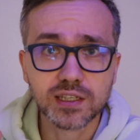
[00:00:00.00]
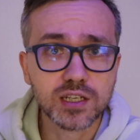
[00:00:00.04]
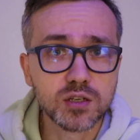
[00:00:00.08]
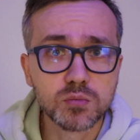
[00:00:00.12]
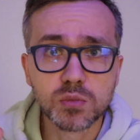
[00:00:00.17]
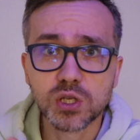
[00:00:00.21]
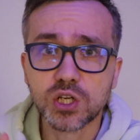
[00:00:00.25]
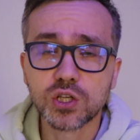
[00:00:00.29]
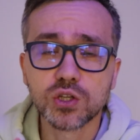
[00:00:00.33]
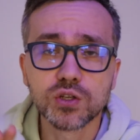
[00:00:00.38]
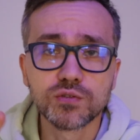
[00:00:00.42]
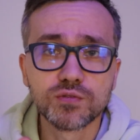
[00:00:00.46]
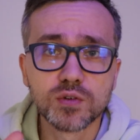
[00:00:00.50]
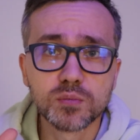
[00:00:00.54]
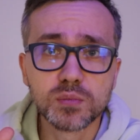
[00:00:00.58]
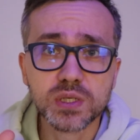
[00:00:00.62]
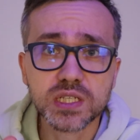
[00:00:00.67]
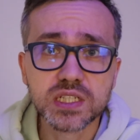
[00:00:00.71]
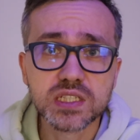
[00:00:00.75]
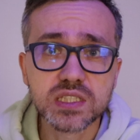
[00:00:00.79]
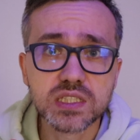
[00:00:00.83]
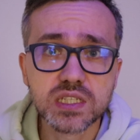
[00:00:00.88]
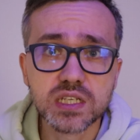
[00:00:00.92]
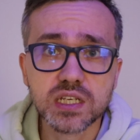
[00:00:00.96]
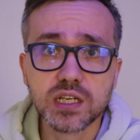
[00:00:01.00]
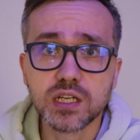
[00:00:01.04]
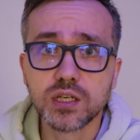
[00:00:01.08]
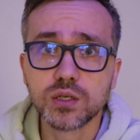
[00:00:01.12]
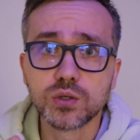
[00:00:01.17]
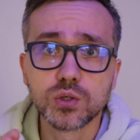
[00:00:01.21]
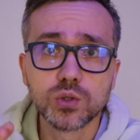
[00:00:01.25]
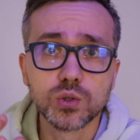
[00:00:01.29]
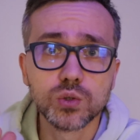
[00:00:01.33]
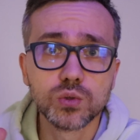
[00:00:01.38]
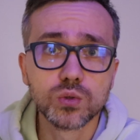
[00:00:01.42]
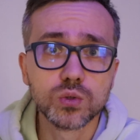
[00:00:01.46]
in the middle of a big city,
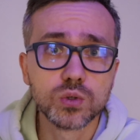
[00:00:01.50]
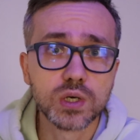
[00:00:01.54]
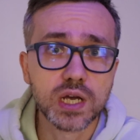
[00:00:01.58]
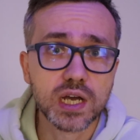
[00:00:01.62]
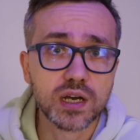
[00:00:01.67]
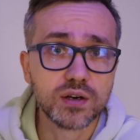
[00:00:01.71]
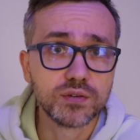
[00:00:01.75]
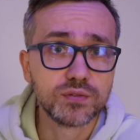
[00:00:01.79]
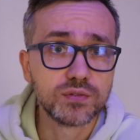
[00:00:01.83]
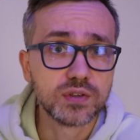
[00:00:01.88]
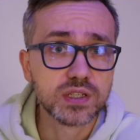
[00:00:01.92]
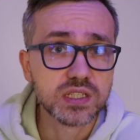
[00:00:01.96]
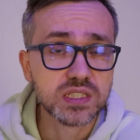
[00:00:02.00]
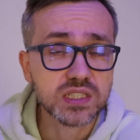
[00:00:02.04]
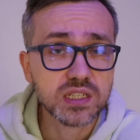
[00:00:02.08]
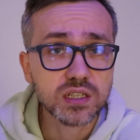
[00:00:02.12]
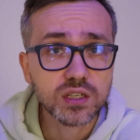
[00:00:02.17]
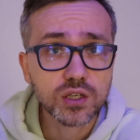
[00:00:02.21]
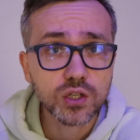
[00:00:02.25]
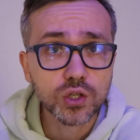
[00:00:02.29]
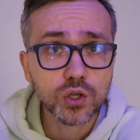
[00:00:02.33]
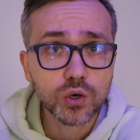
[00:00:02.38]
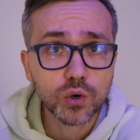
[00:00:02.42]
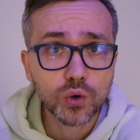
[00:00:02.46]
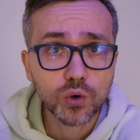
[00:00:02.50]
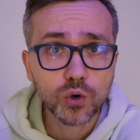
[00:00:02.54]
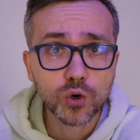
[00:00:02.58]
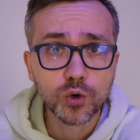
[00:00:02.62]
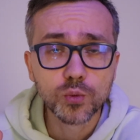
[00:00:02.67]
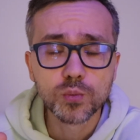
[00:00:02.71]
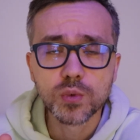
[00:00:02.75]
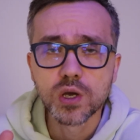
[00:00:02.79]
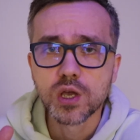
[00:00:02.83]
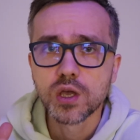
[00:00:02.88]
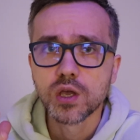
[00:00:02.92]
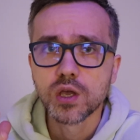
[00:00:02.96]
who have a single home